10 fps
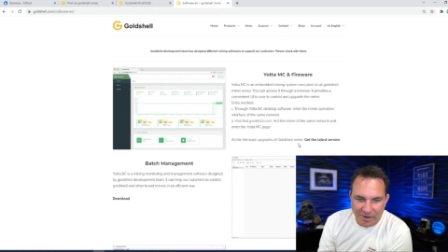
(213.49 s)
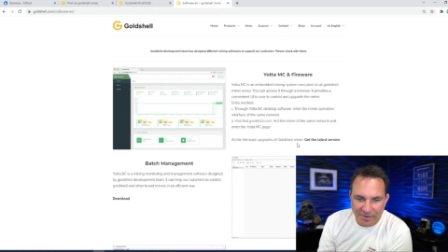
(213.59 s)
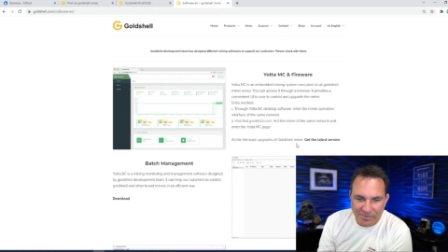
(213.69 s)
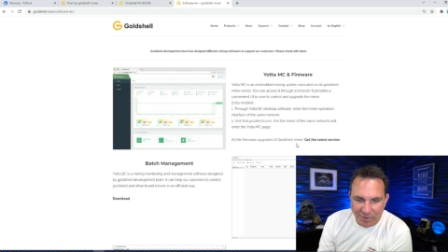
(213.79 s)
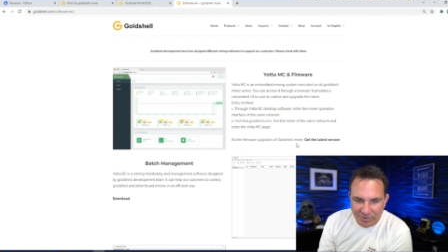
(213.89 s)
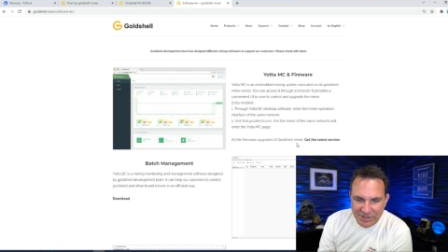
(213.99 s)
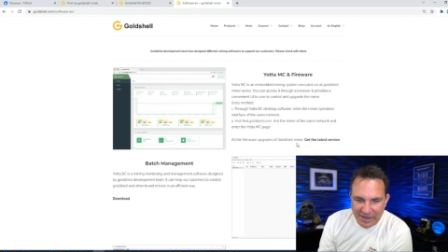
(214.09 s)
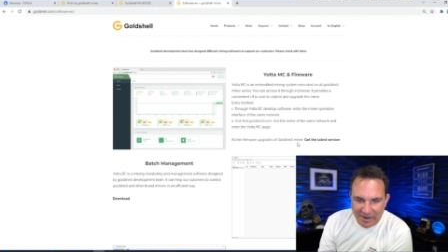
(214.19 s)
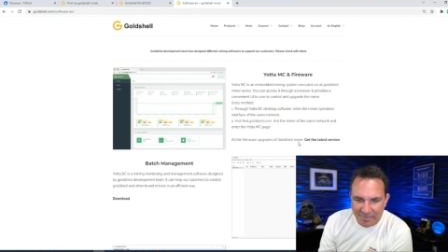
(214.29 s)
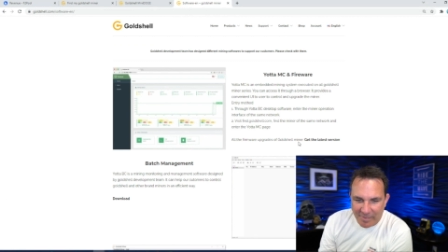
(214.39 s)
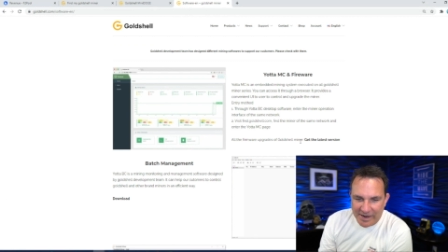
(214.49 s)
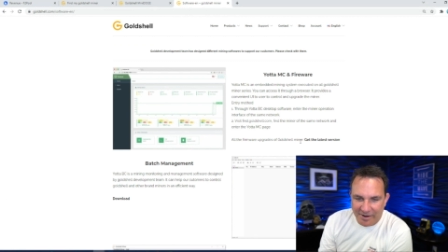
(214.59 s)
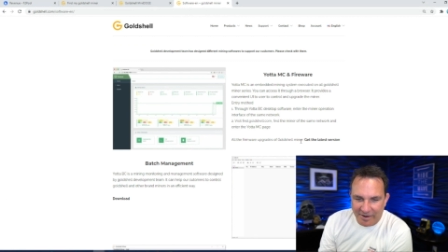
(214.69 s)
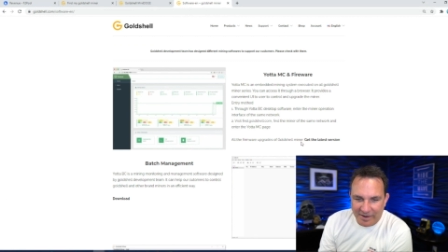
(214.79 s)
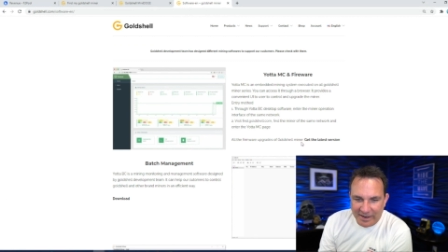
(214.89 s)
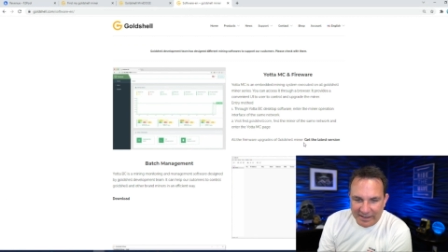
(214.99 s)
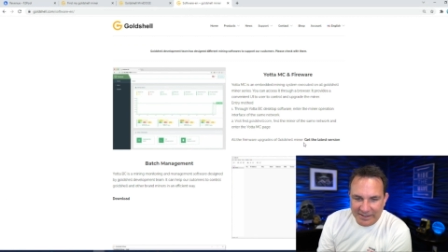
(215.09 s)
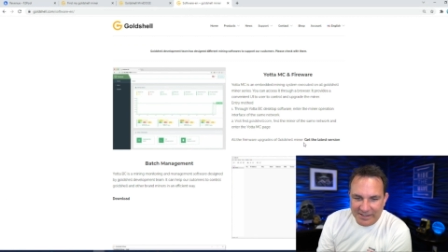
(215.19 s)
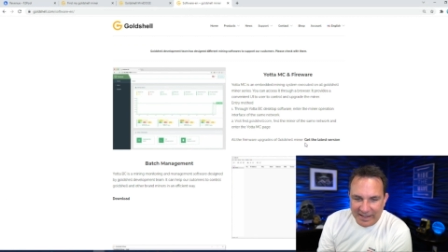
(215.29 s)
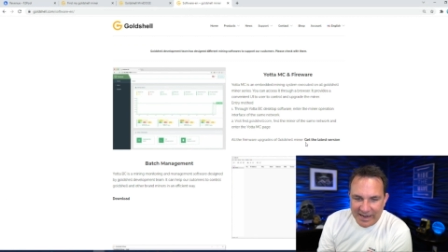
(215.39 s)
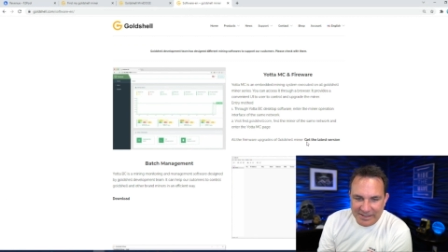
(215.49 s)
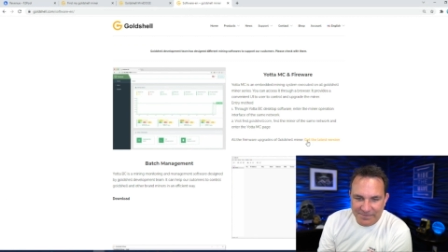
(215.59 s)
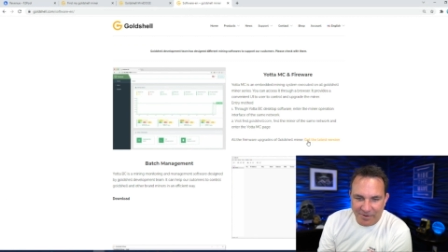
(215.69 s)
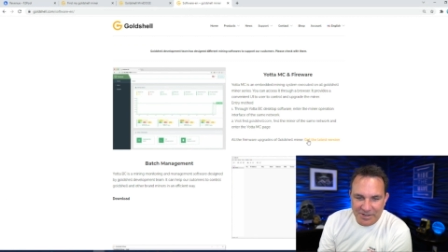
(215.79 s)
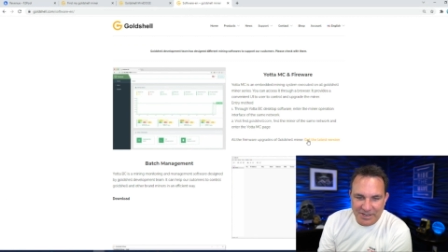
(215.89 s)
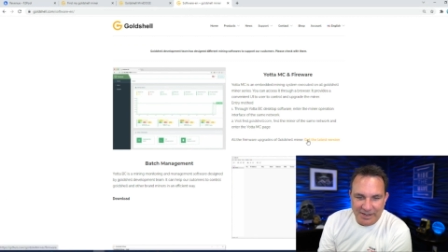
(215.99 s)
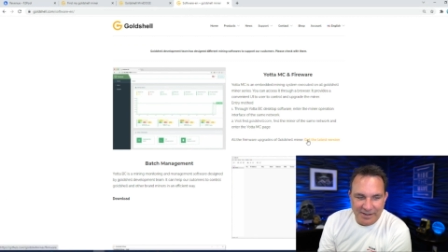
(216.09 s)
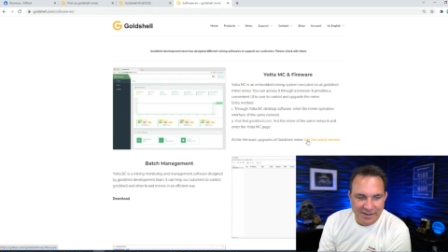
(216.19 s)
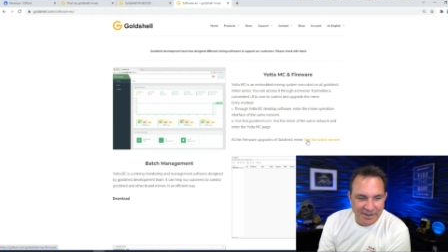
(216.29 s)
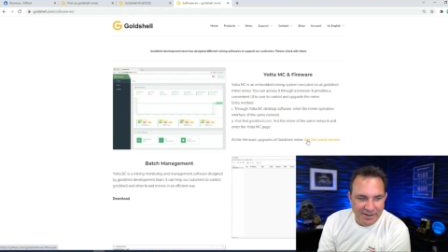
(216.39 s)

of Goldshell Miner. Get the latest version.